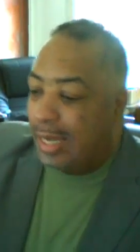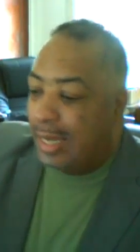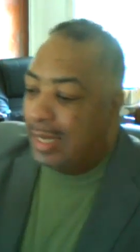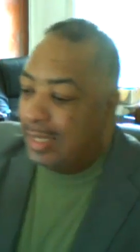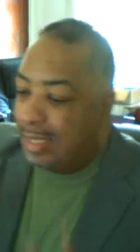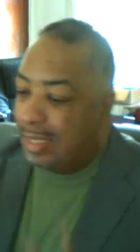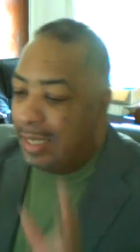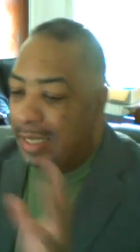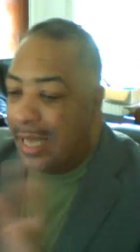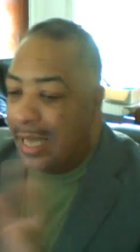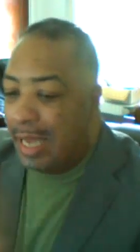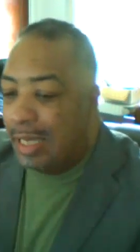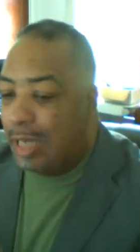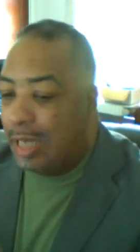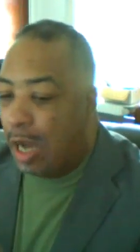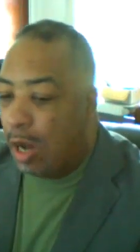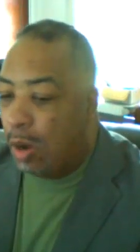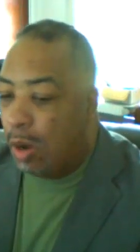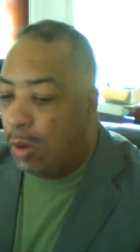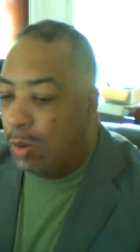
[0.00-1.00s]
And then they
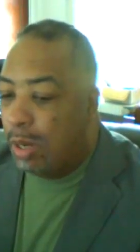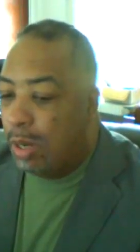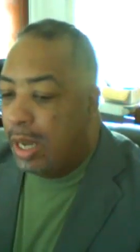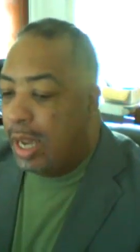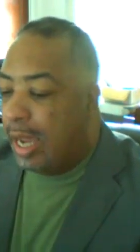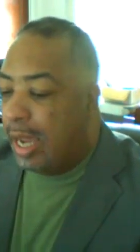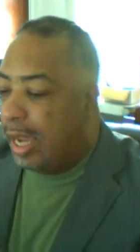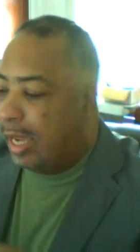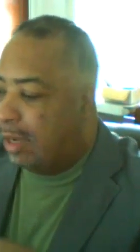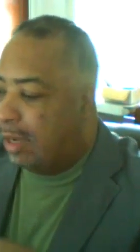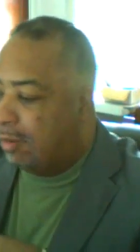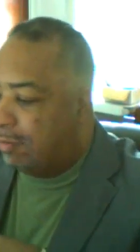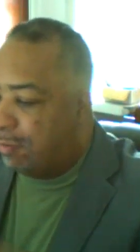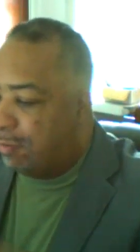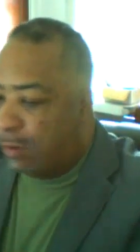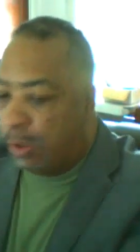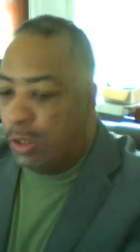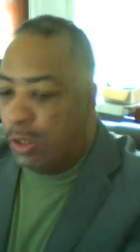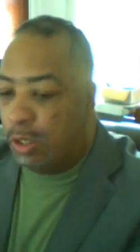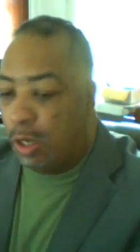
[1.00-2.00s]
go and
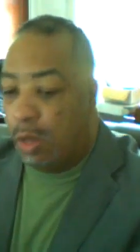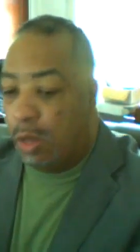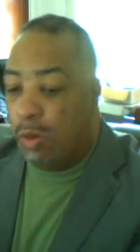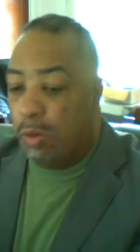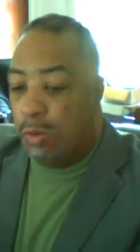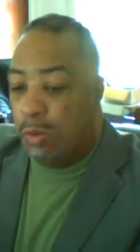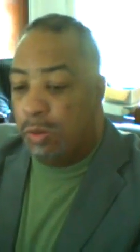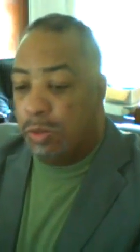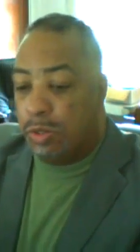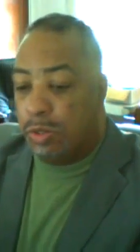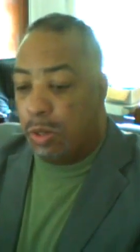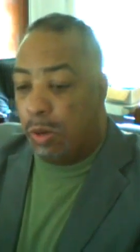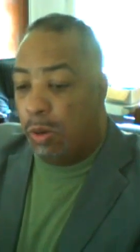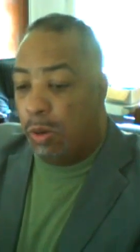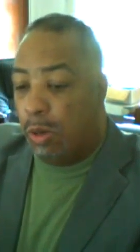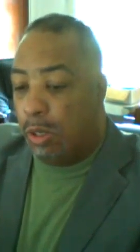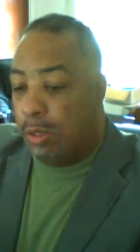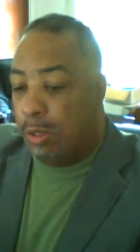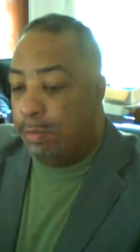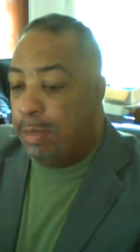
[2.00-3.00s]
foreclose
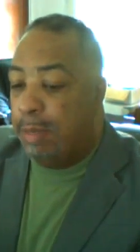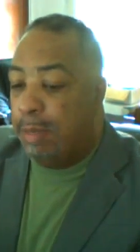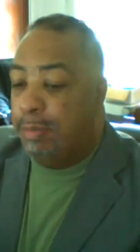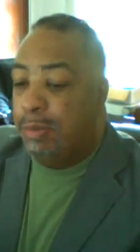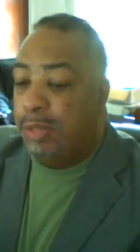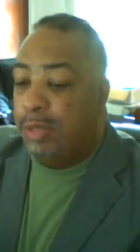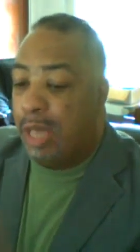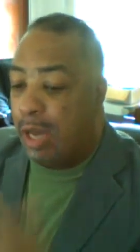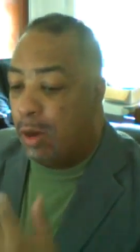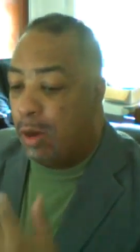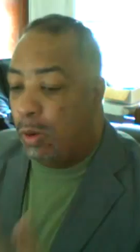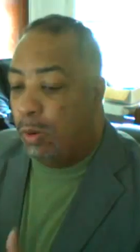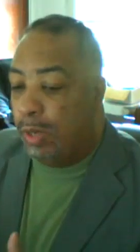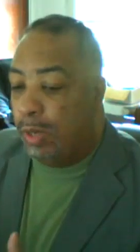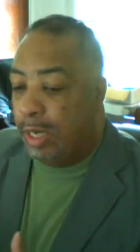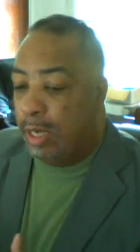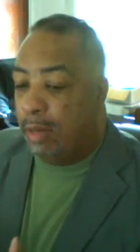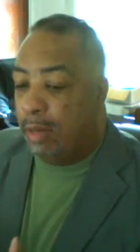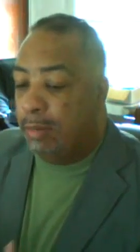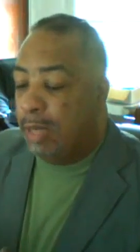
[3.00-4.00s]
on people that owe
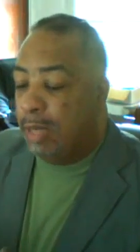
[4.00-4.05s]
him.